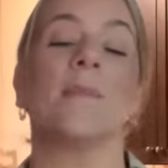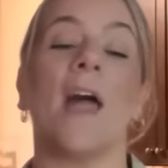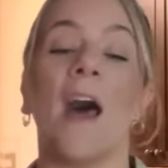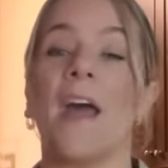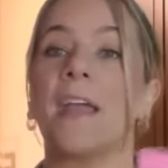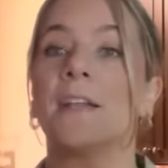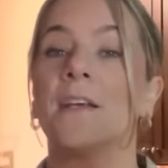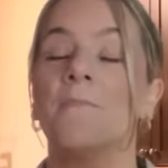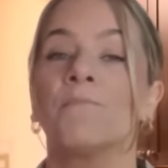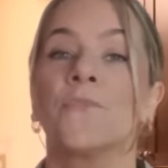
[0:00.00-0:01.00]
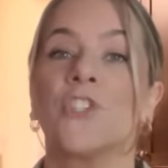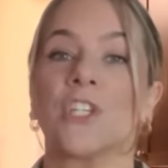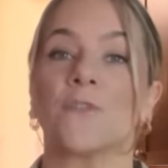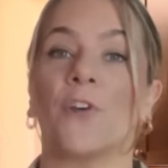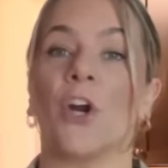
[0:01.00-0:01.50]
line,
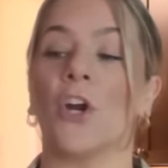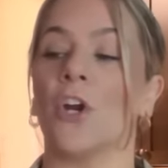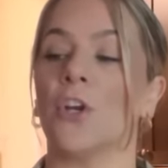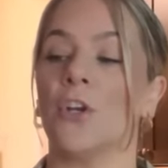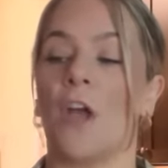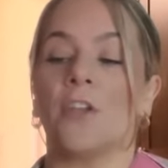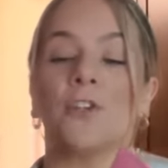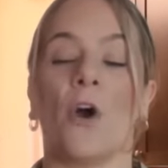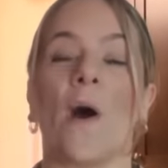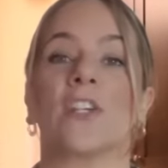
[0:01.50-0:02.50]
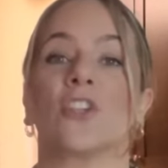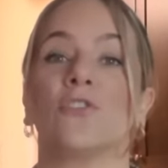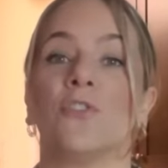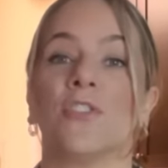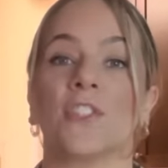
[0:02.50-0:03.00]
Just For Her. You know, I
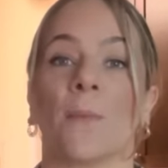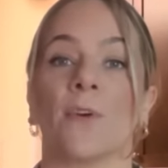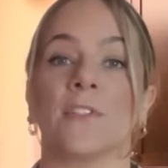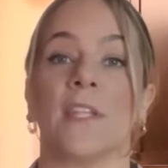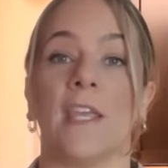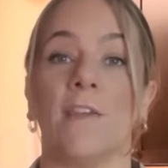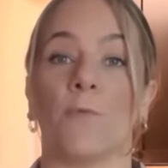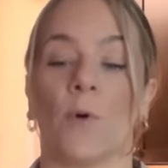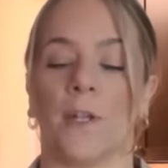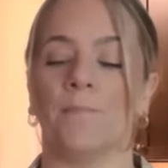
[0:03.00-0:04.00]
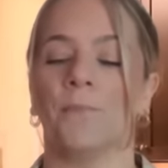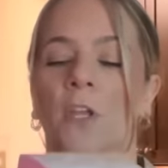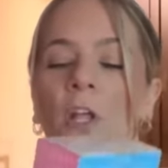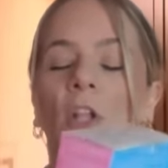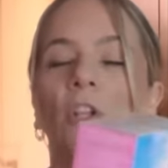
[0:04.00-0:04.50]
showed you the Summer's Eve one.
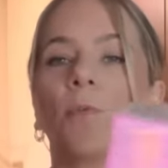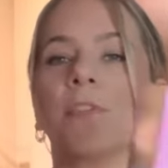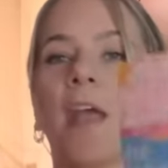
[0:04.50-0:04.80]
Look what they